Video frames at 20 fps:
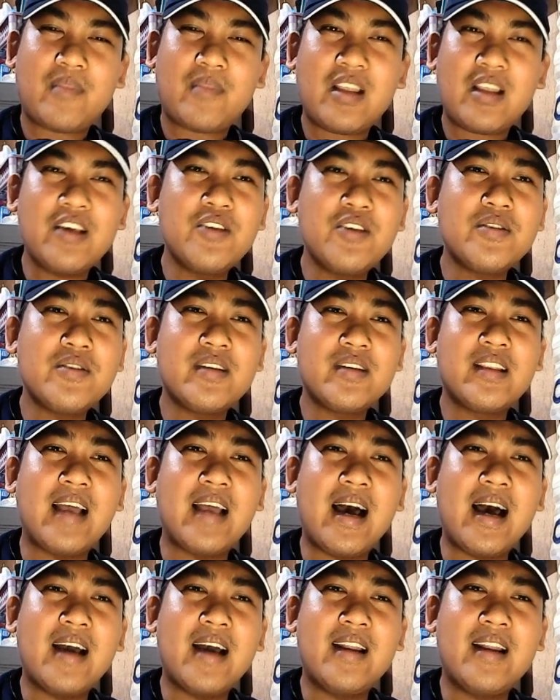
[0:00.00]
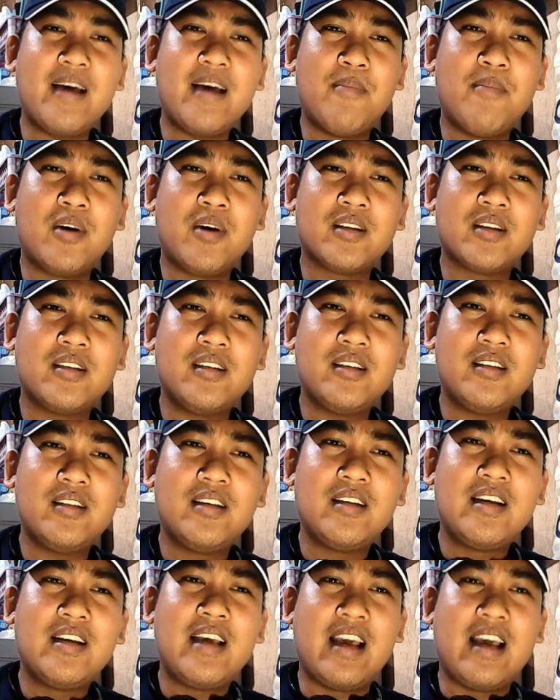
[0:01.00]
using the add a button
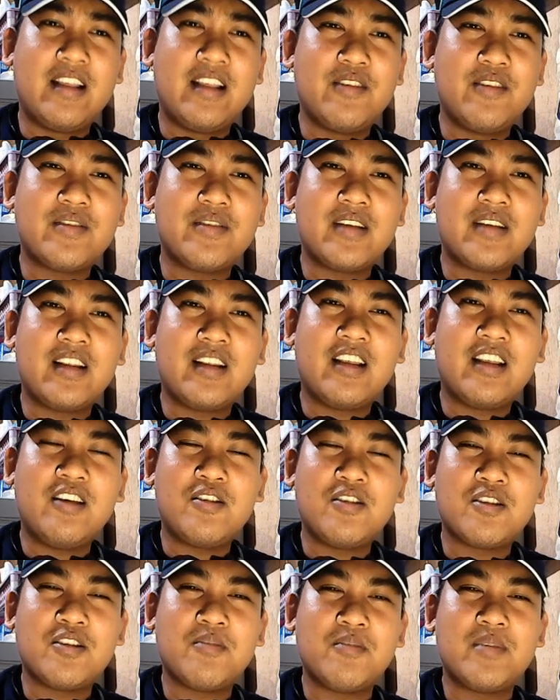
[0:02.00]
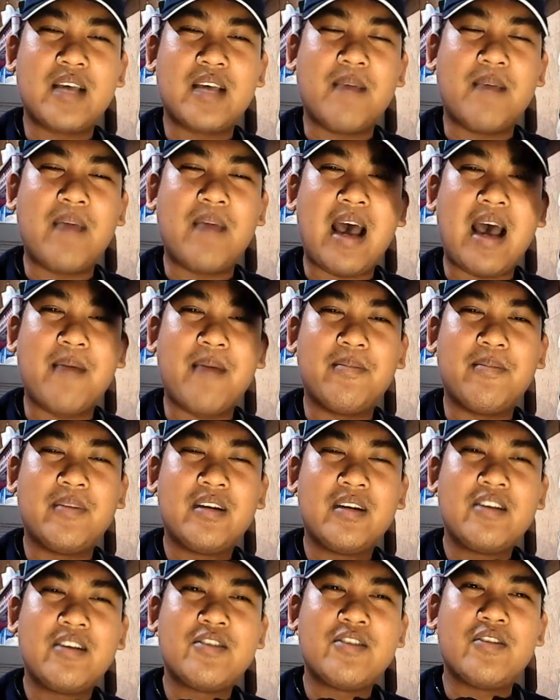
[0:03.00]
and using the YouTube tab app.
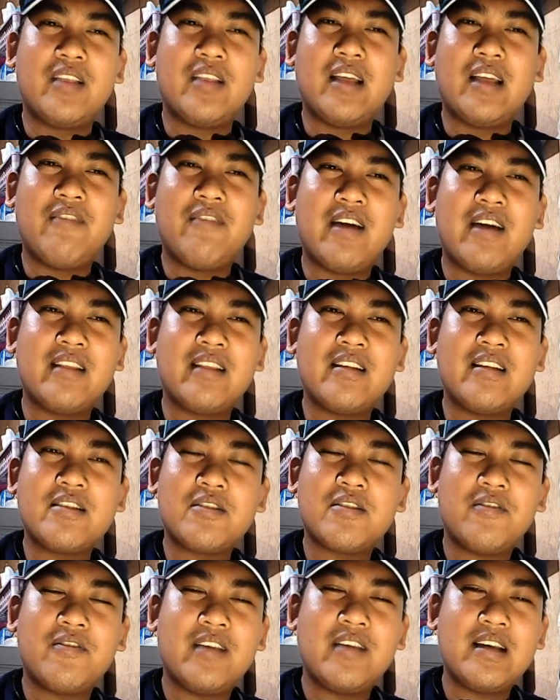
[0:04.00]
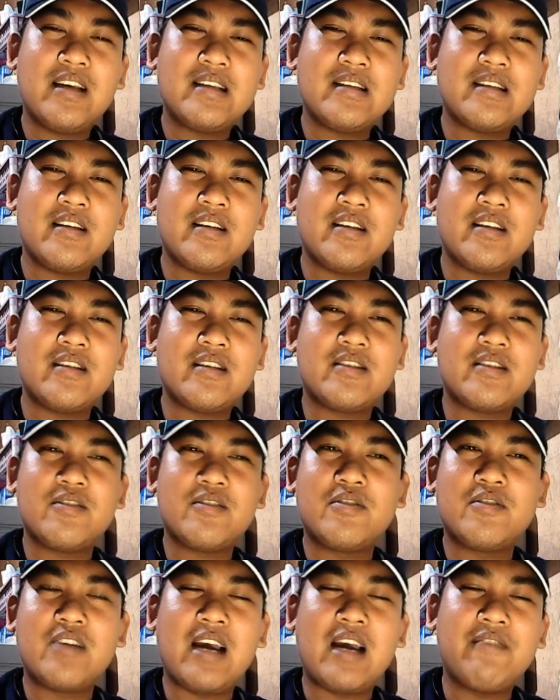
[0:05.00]
So the advantage of this is to
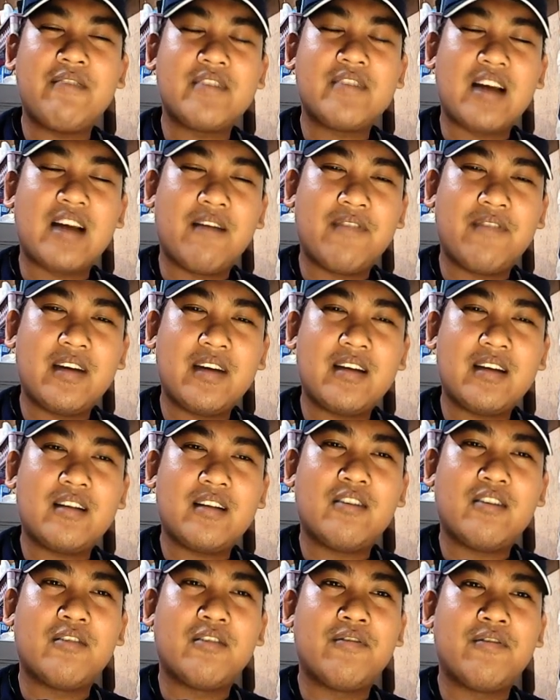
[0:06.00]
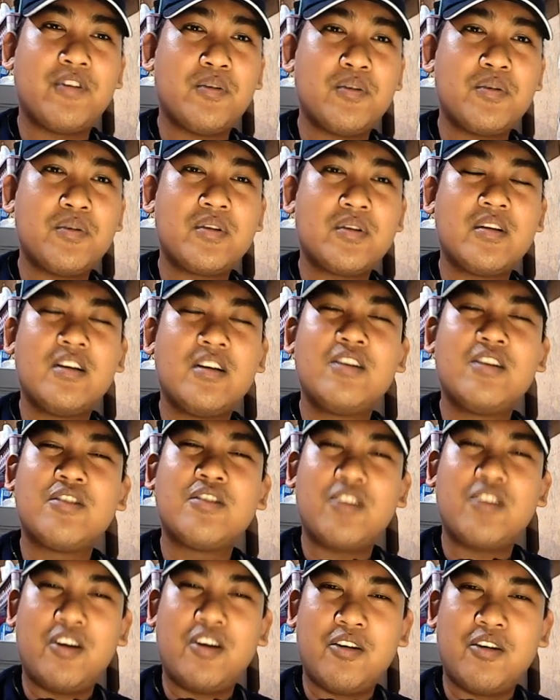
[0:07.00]
drive traffic or views
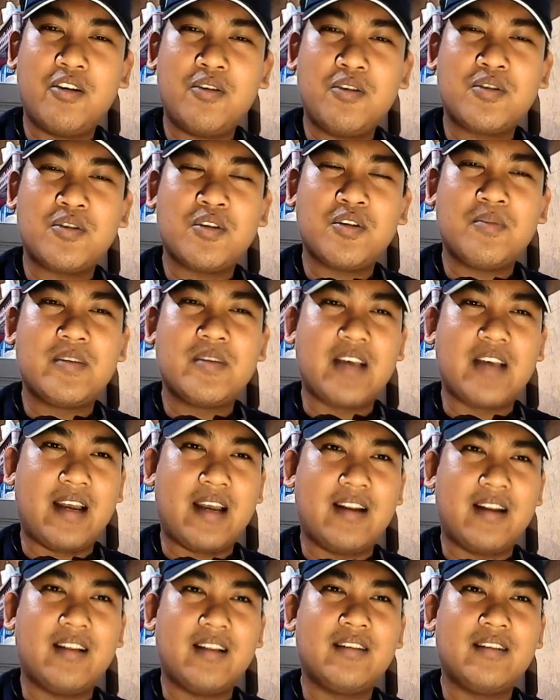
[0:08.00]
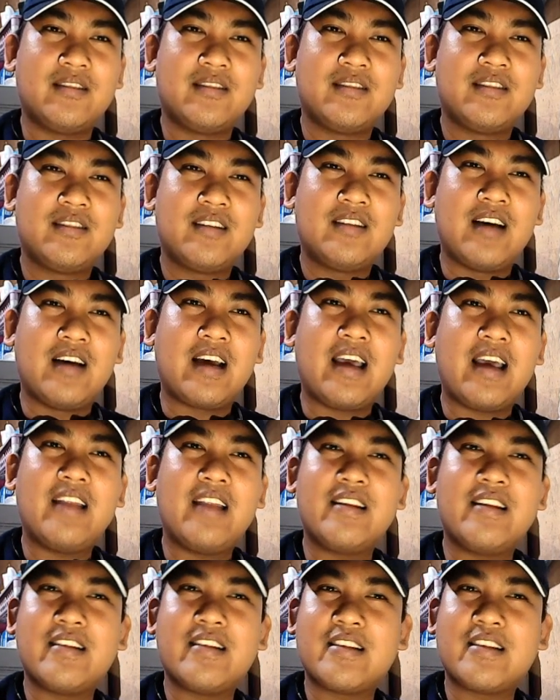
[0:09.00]
to your YouTube channel. Again,
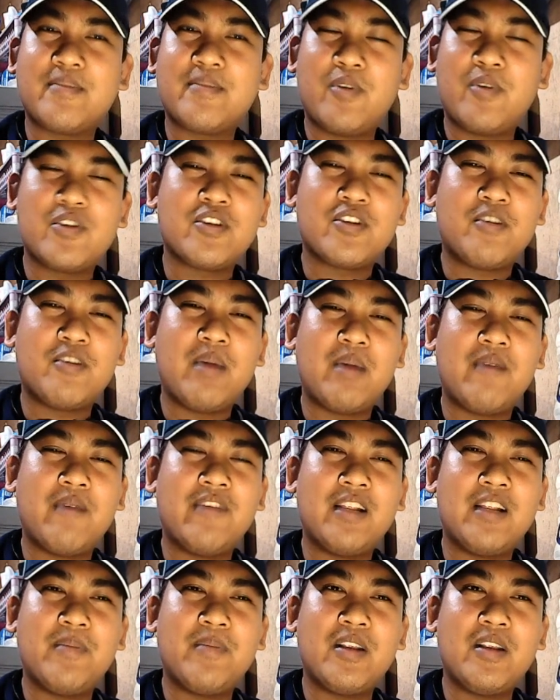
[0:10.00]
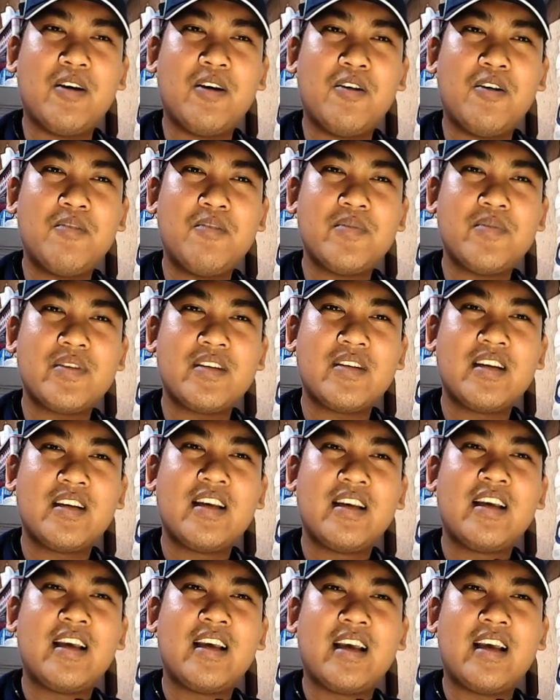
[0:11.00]
this is sponsored by Filipinohomes,
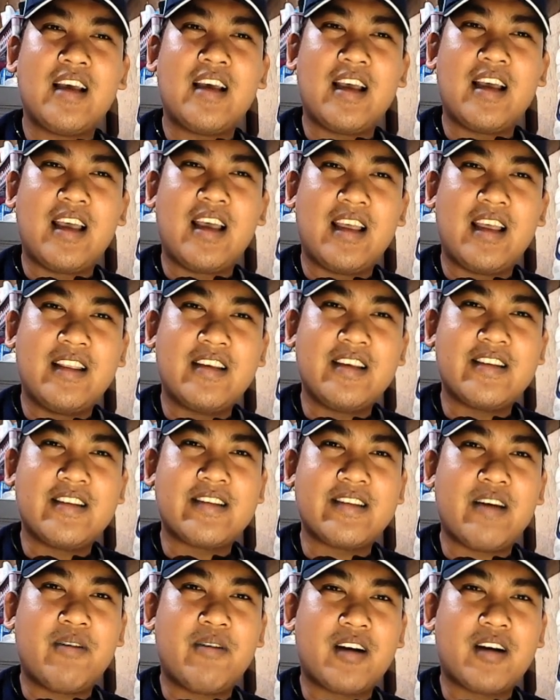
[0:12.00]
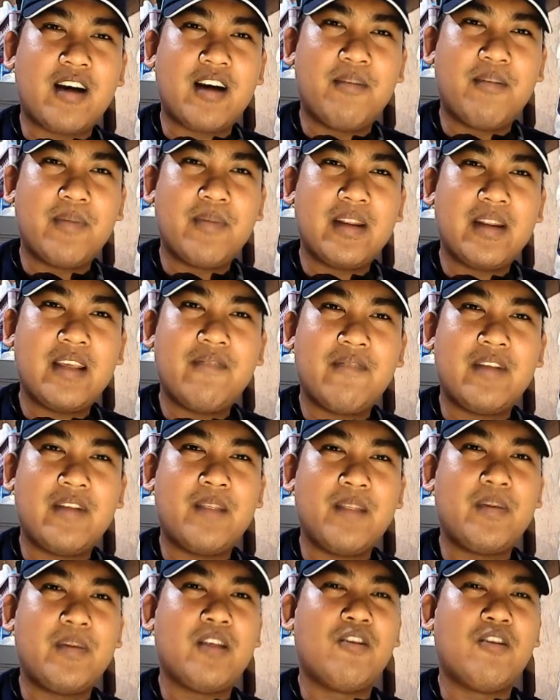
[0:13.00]
and this is our company,
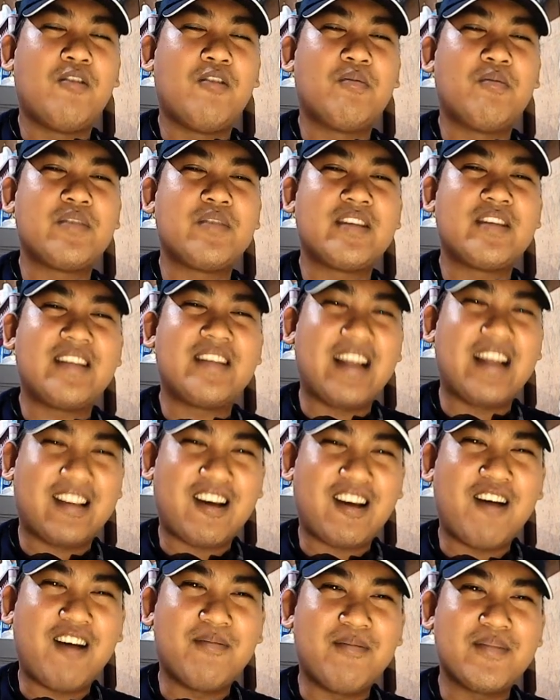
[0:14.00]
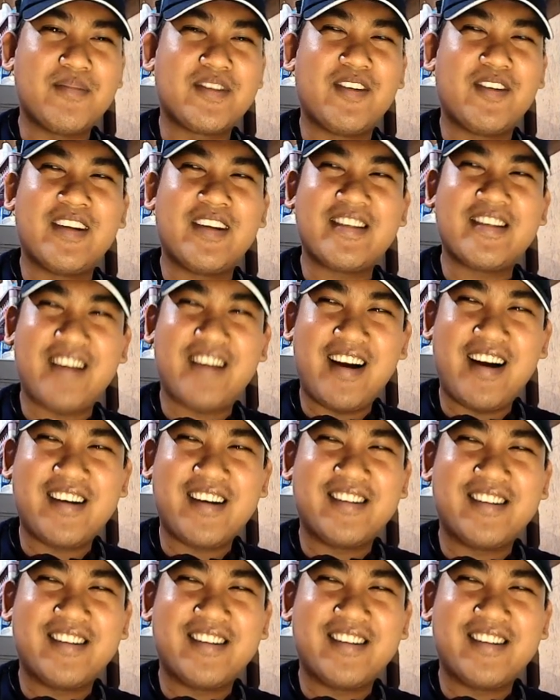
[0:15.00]
Filipinohomes.com. So let's start.